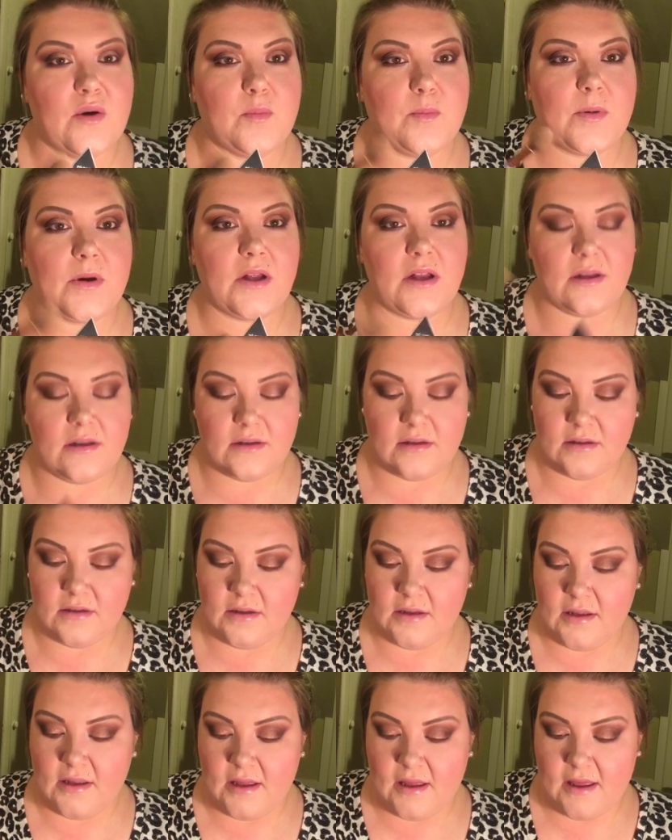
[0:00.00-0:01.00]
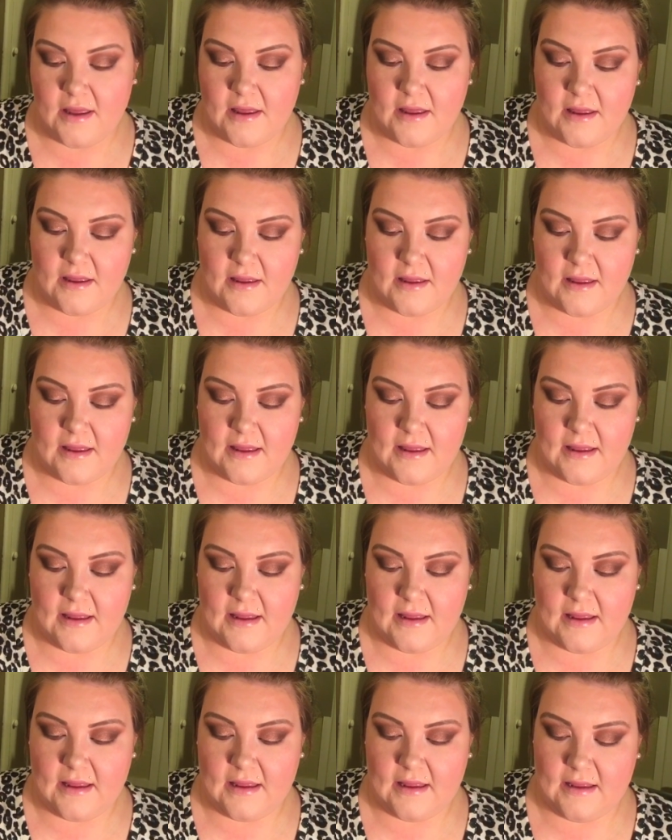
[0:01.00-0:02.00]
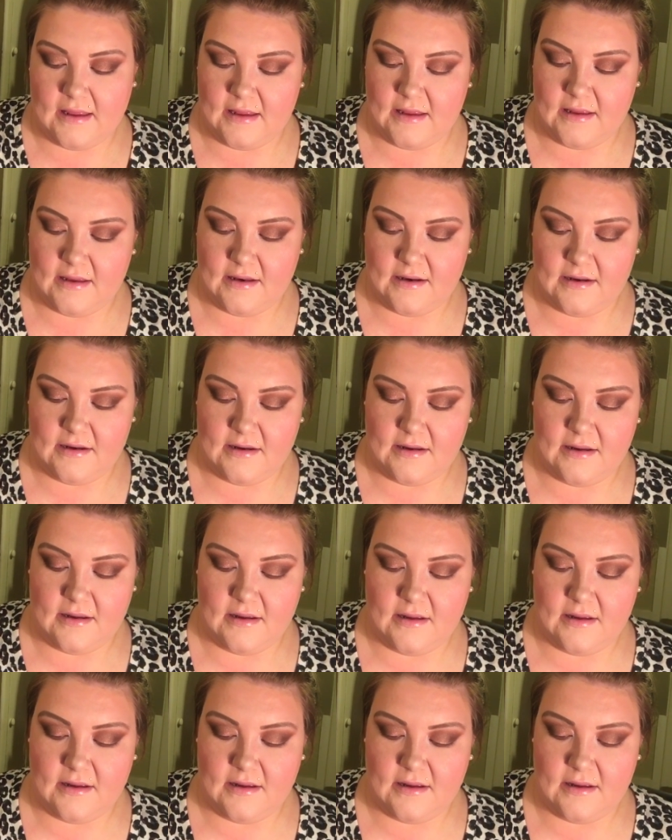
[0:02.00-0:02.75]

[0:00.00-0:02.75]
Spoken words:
opal, and